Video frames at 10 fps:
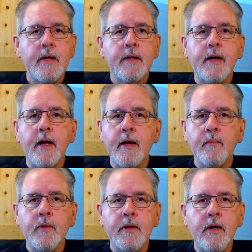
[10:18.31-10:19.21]
got on
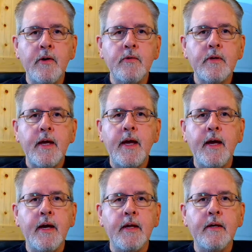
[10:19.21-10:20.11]
OneNote,
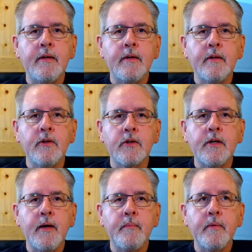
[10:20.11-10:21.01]
and looked
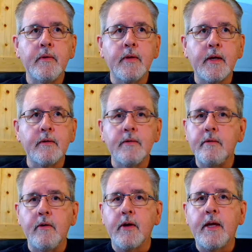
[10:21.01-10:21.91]
up
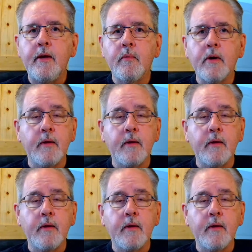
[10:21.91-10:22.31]
a keyword.